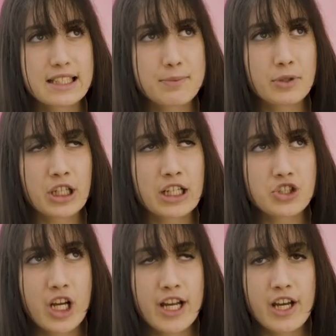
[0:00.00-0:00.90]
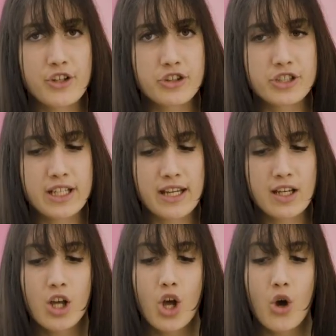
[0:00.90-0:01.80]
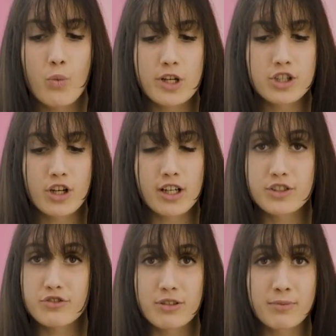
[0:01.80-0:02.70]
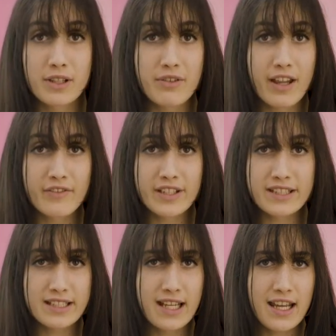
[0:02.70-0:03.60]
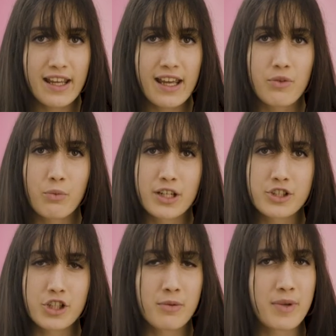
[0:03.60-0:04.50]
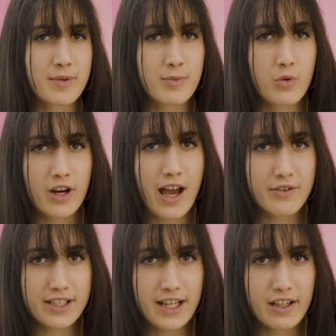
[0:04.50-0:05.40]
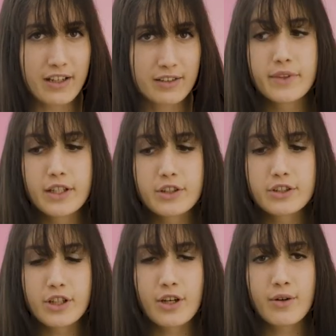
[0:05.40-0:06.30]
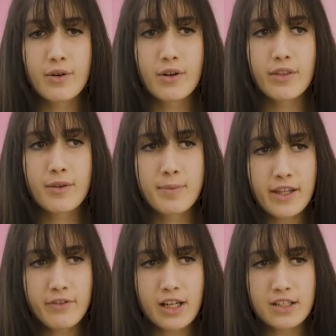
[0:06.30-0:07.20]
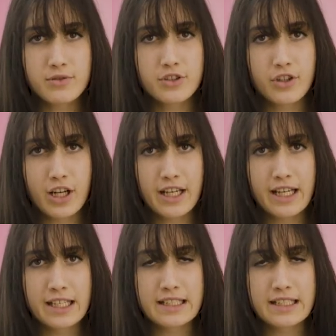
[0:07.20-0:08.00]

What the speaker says: deeper and try to understand which are extremely relevant today and which are maybe more outdated. So, the Bill of Rights was created in